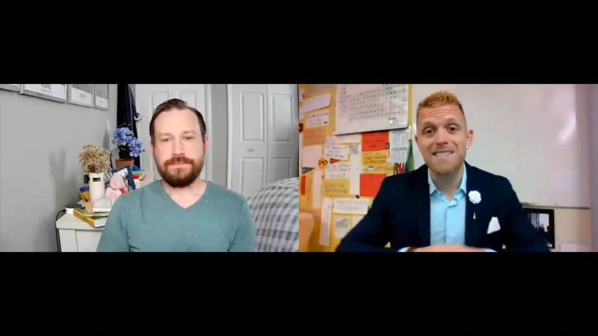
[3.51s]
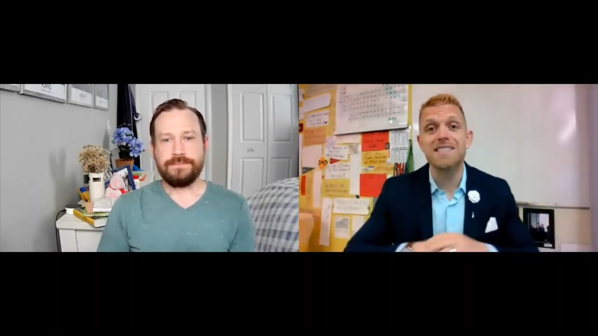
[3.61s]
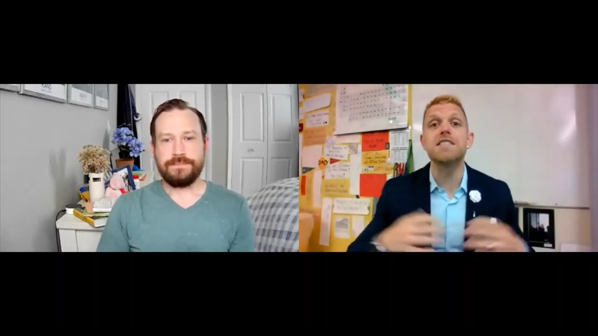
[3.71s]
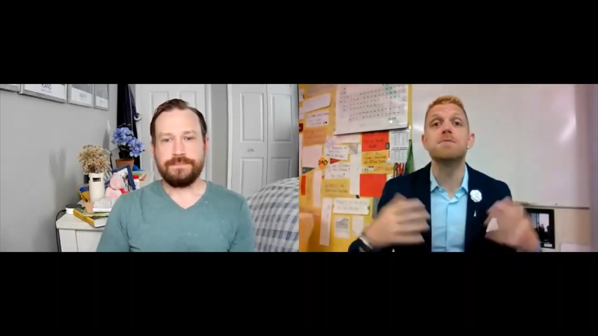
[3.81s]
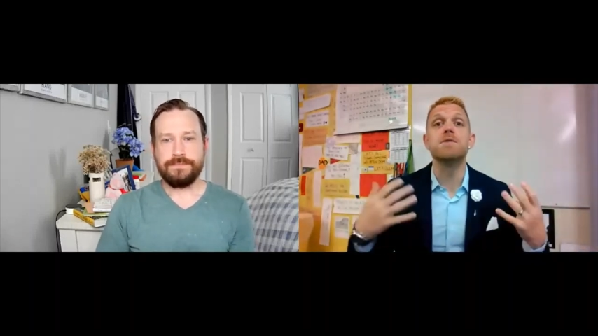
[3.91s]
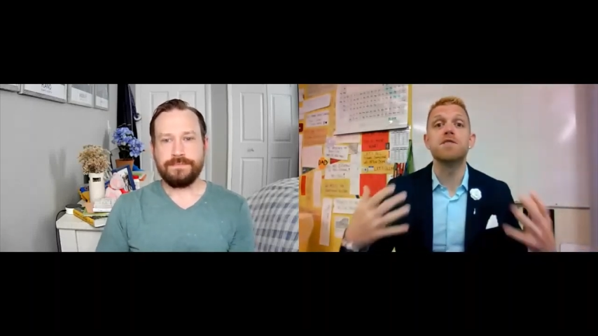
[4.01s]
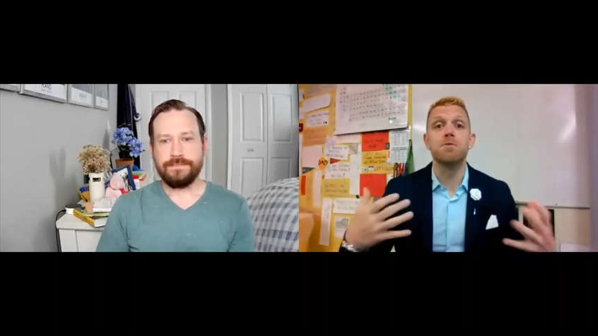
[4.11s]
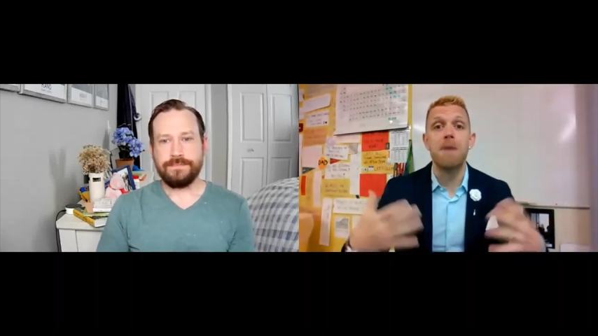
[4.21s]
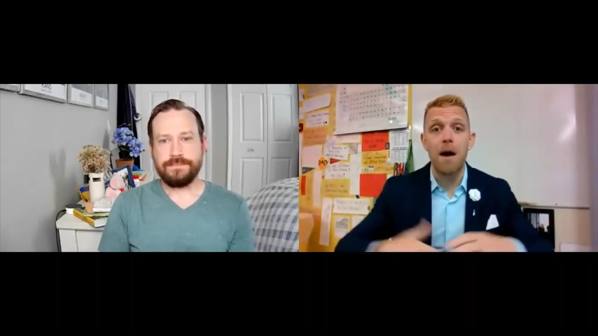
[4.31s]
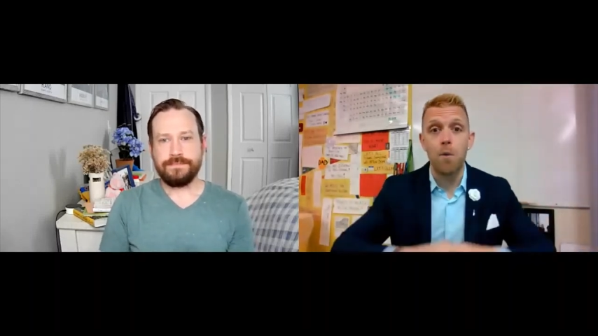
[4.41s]
Speaker 1: This is Mr.
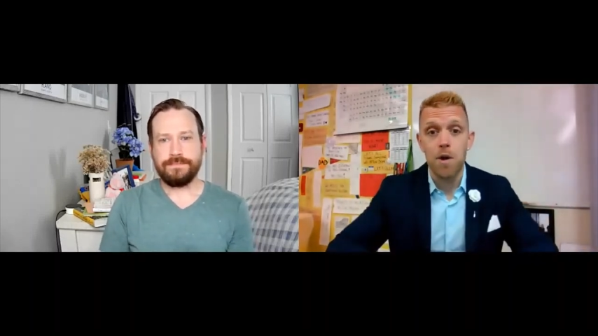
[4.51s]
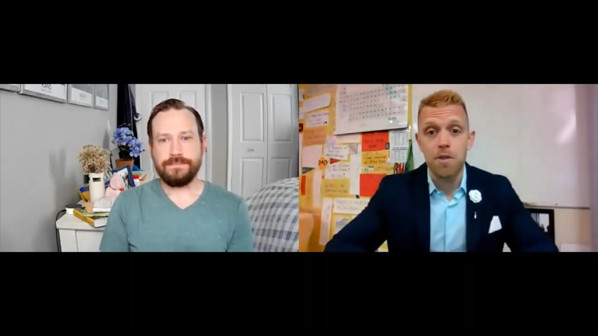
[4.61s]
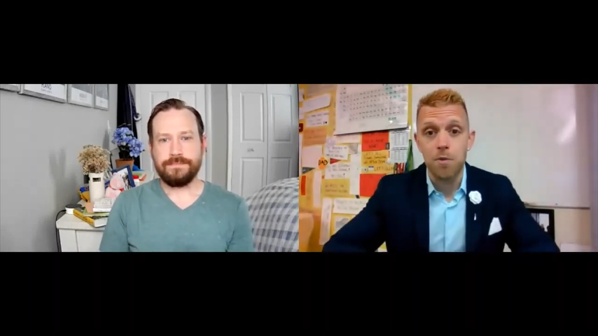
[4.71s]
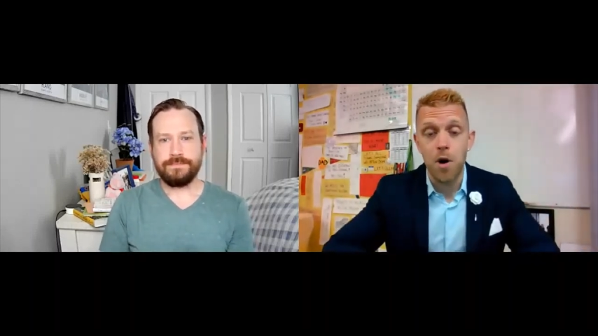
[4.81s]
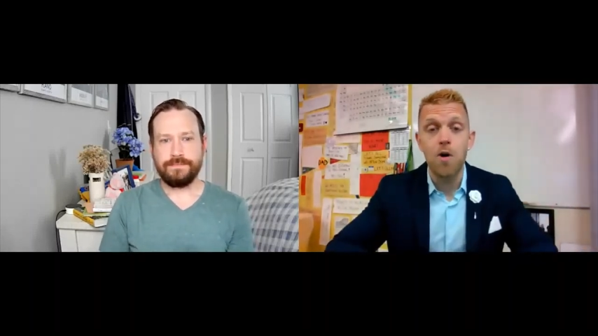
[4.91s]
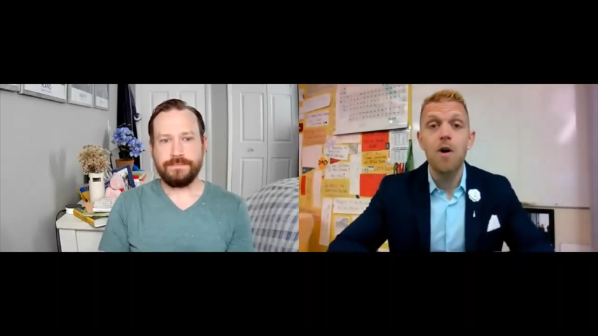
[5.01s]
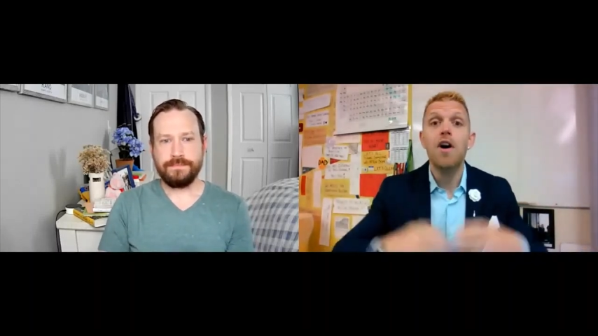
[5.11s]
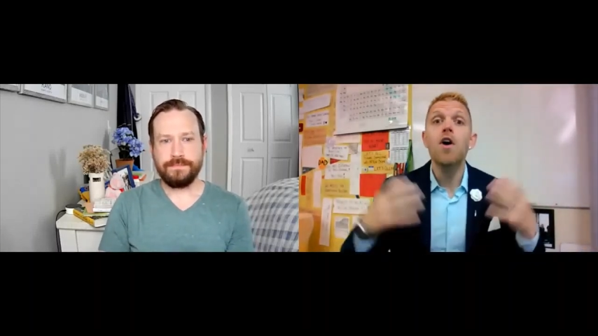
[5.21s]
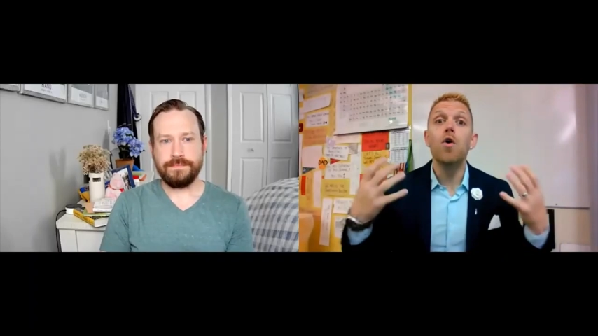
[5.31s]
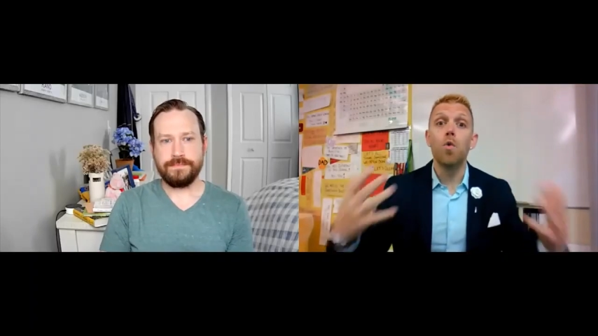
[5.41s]
Matt Withrow,
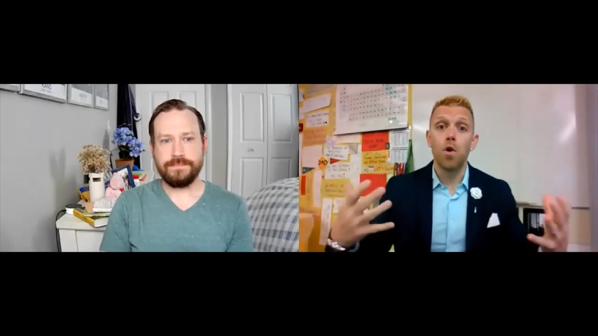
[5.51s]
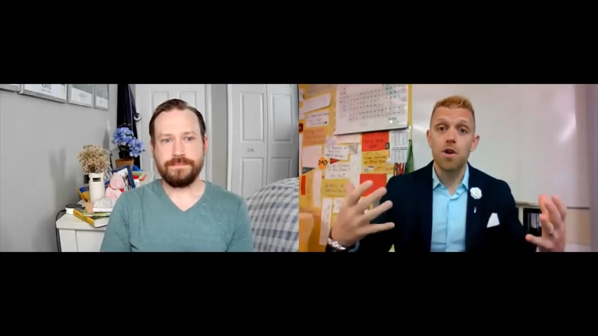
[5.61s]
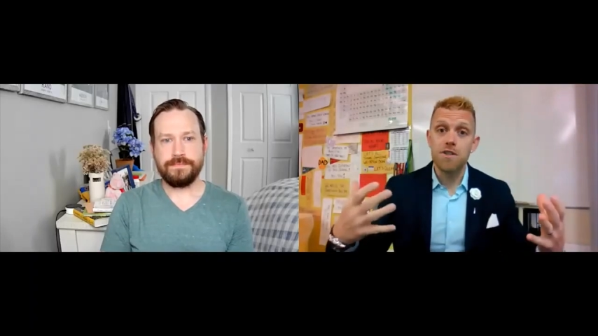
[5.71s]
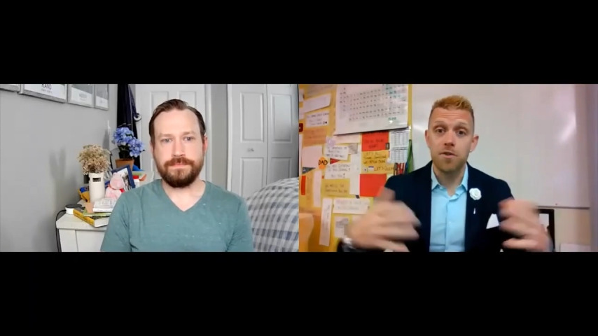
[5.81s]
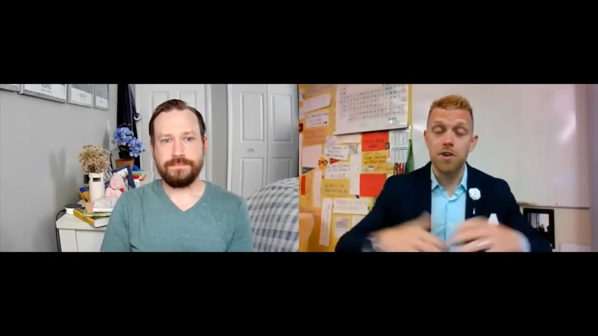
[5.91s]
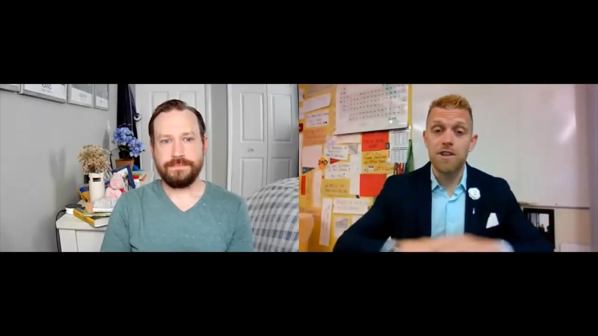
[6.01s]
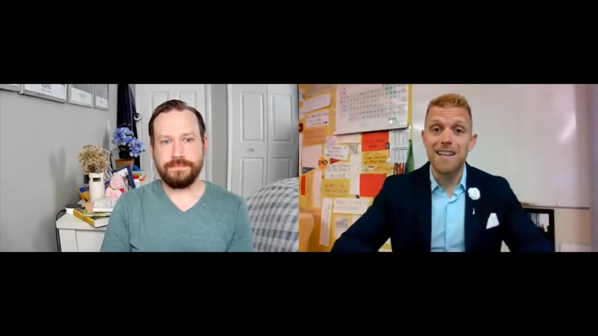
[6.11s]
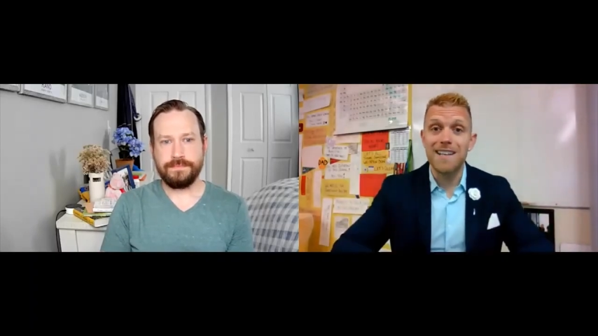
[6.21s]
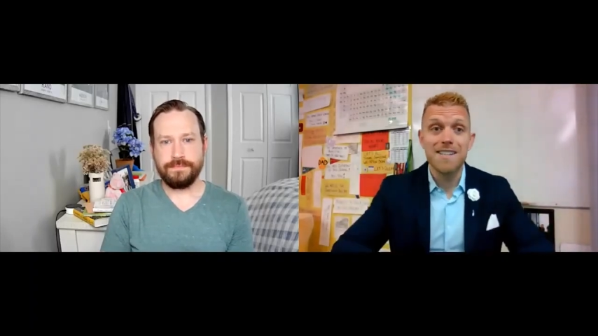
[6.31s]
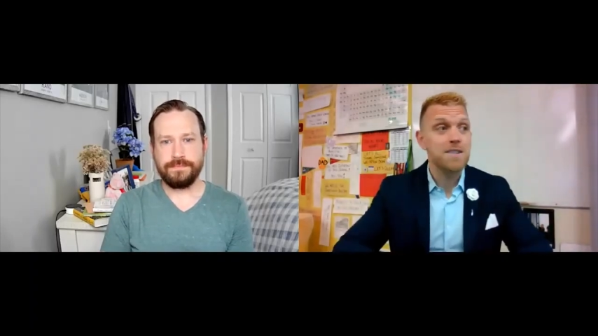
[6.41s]
who works for
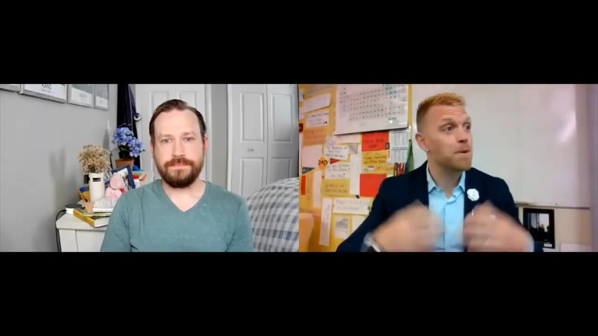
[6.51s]
Adidas,